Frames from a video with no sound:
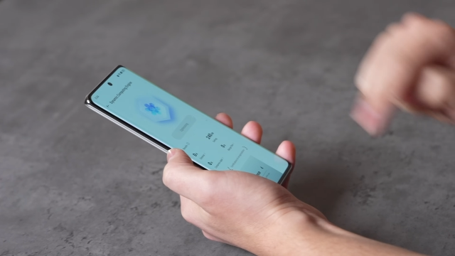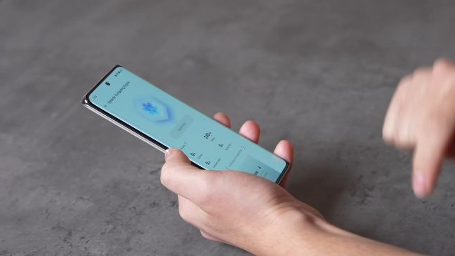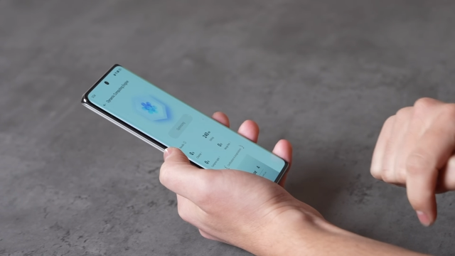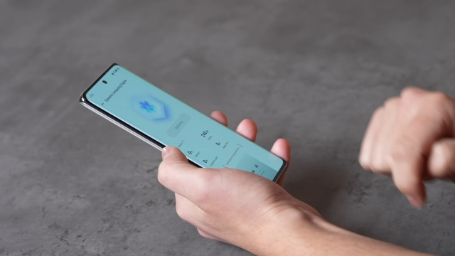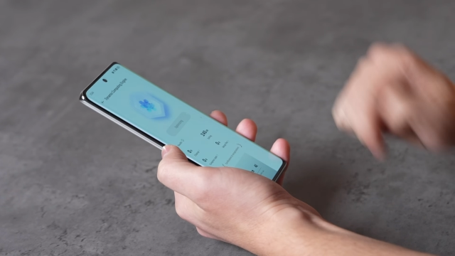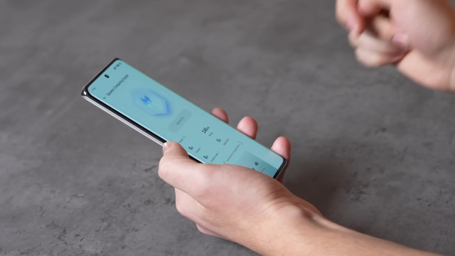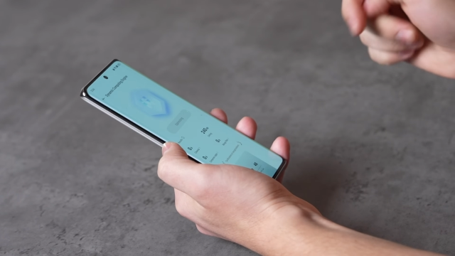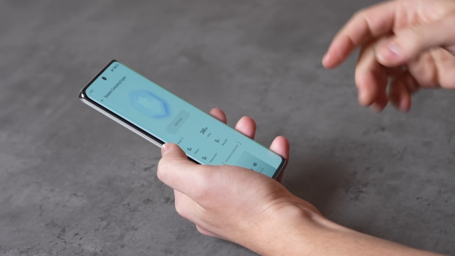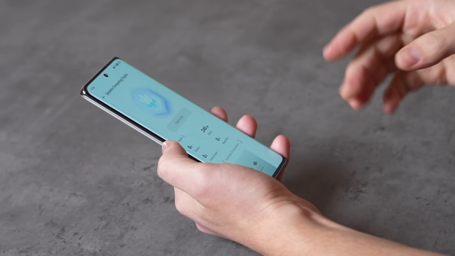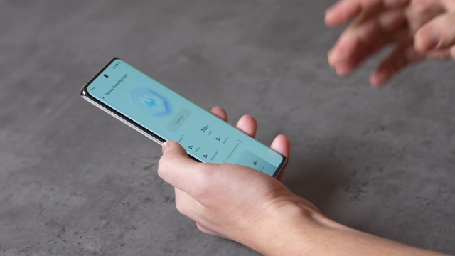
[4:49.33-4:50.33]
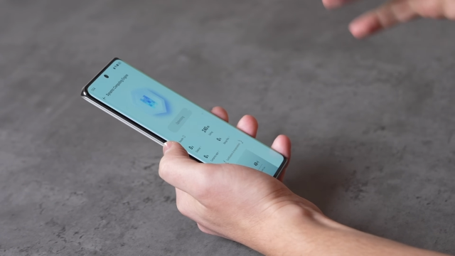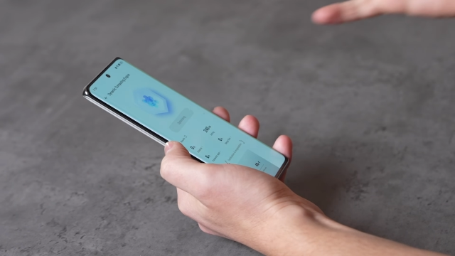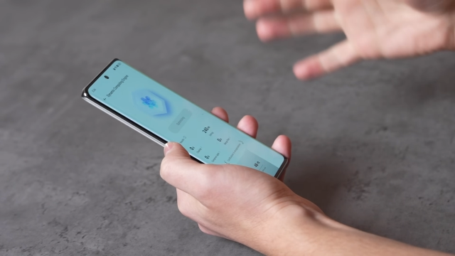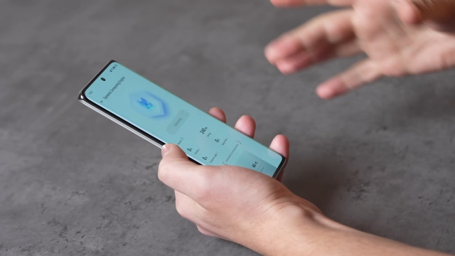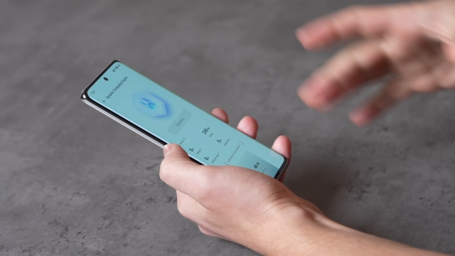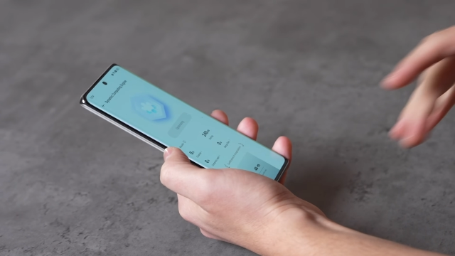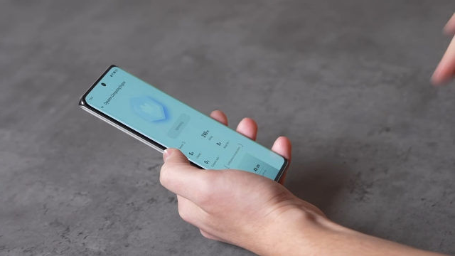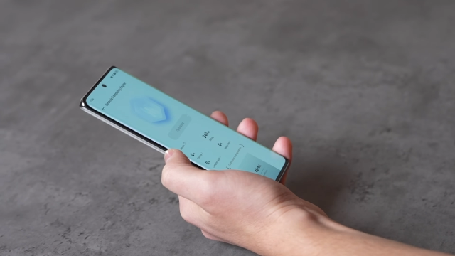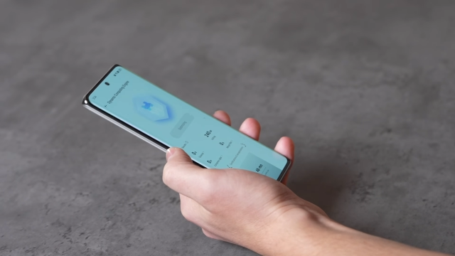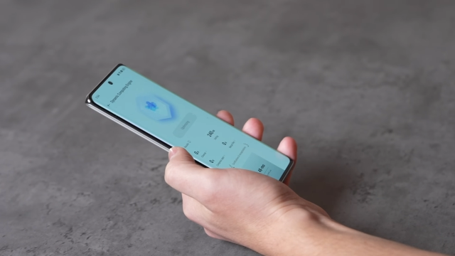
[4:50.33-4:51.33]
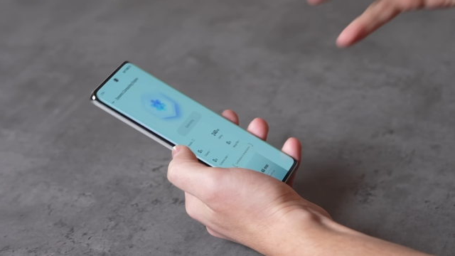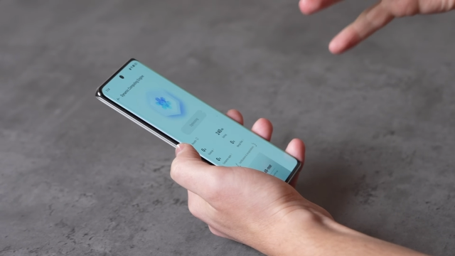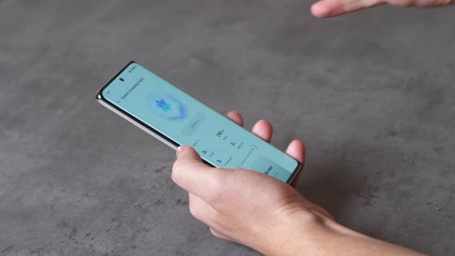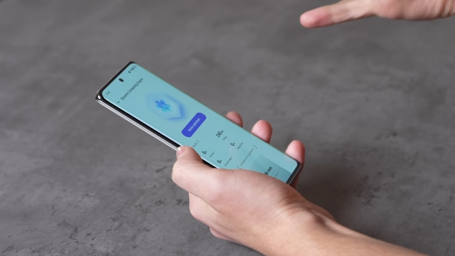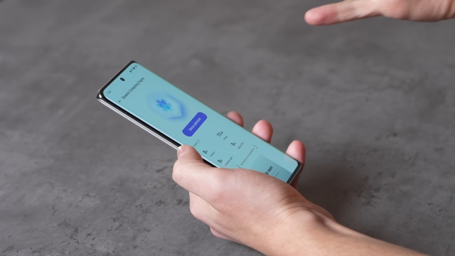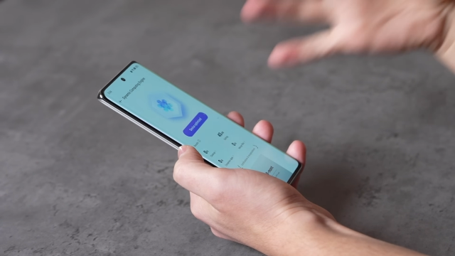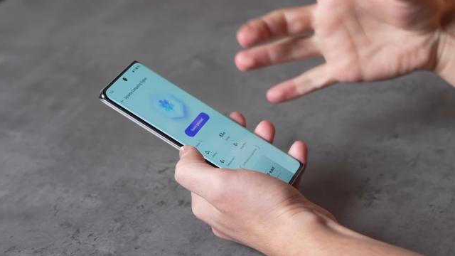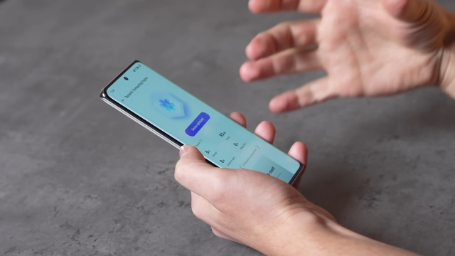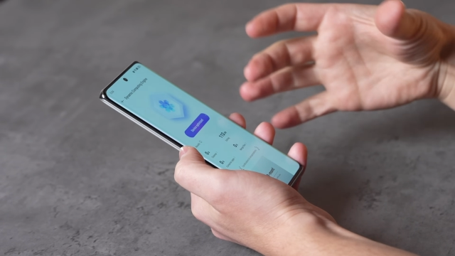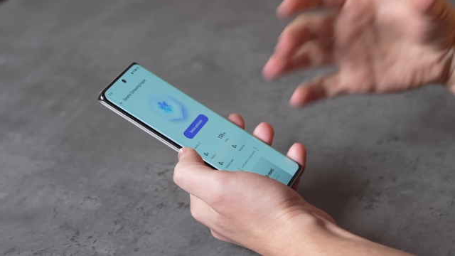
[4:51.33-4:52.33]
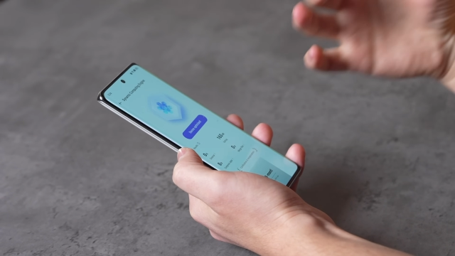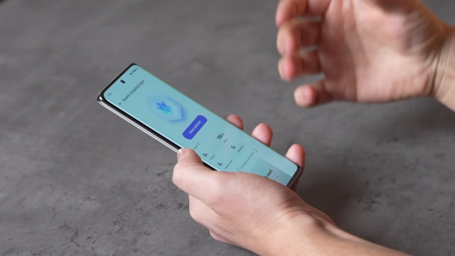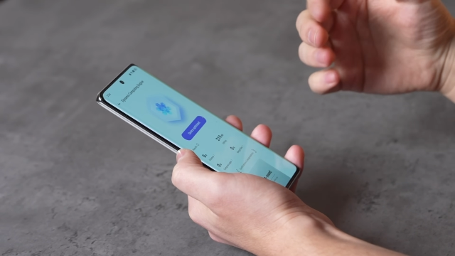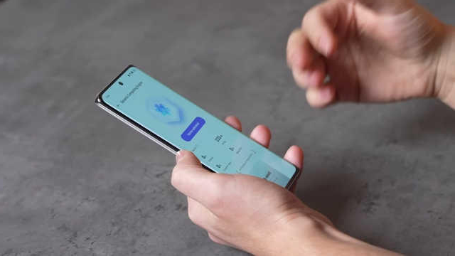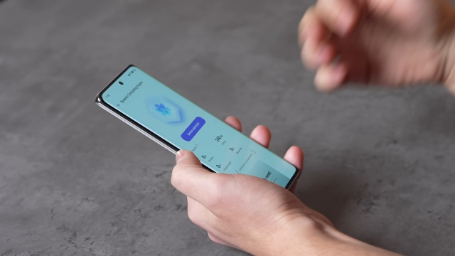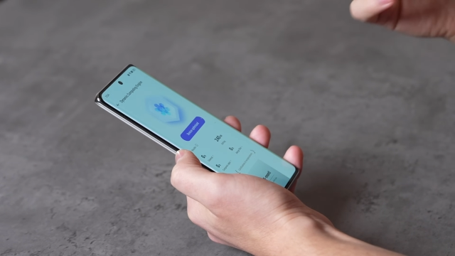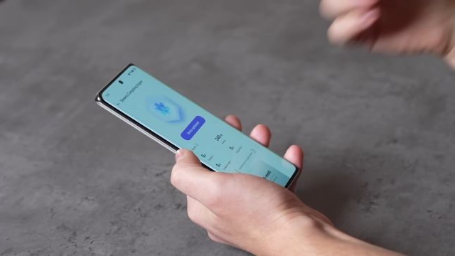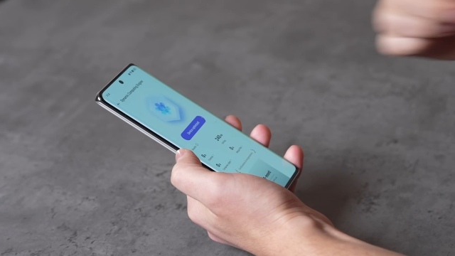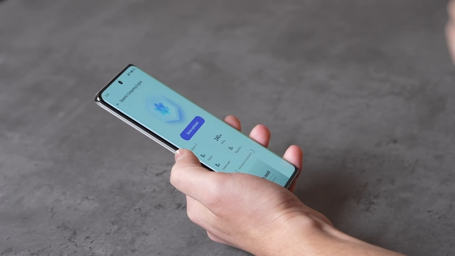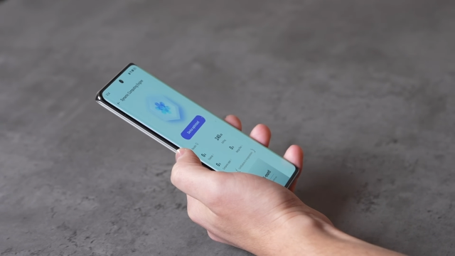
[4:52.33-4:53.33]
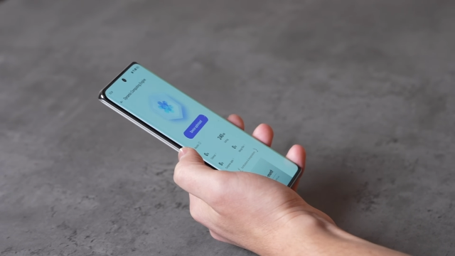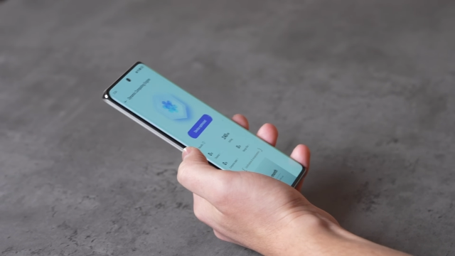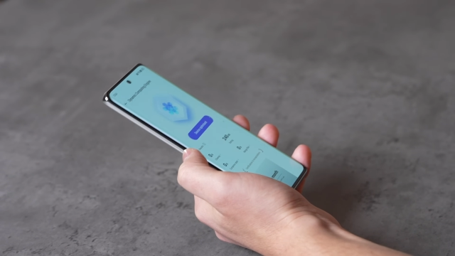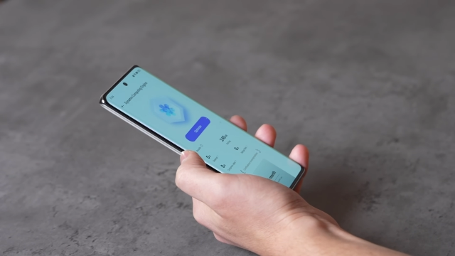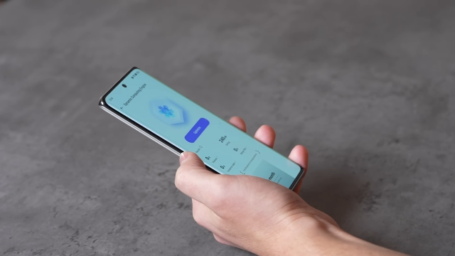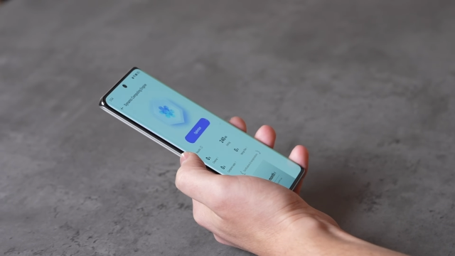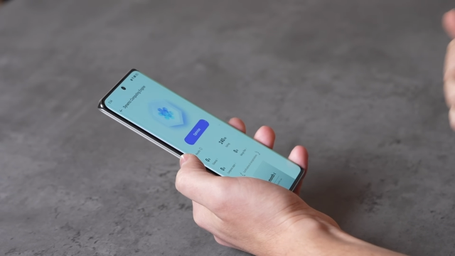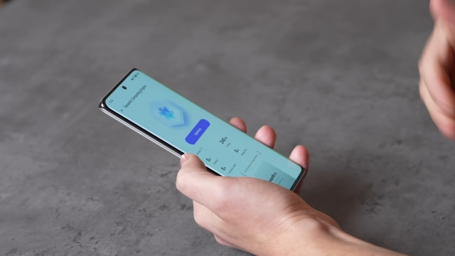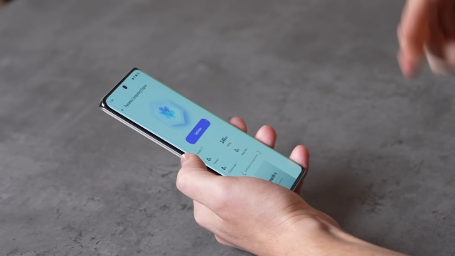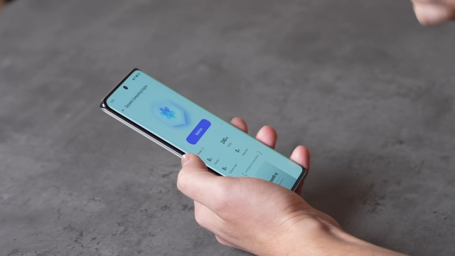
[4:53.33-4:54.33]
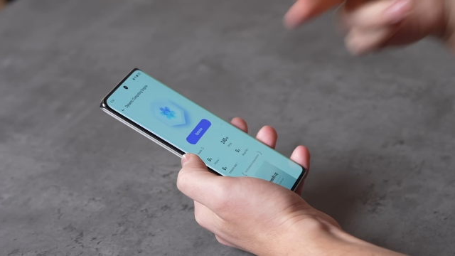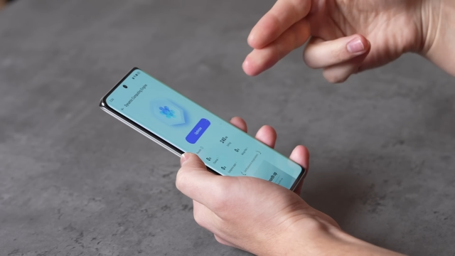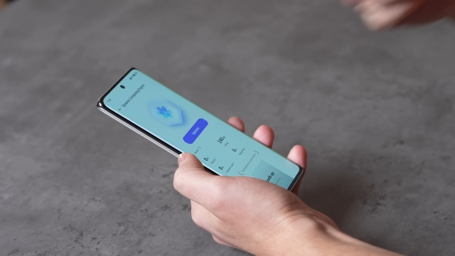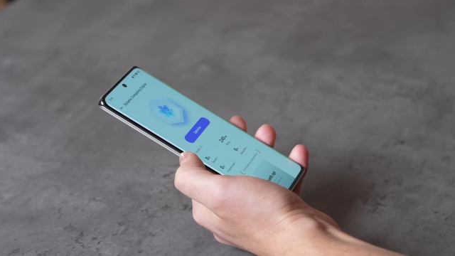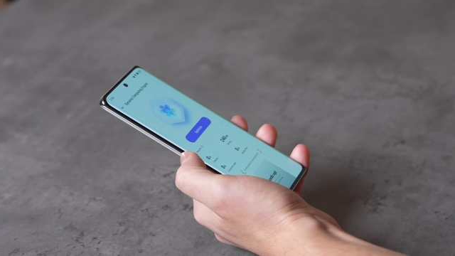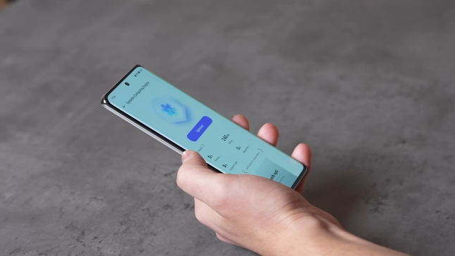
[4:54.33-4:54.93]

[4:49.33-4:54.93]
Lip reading: No face is visible, so there are no lips to read.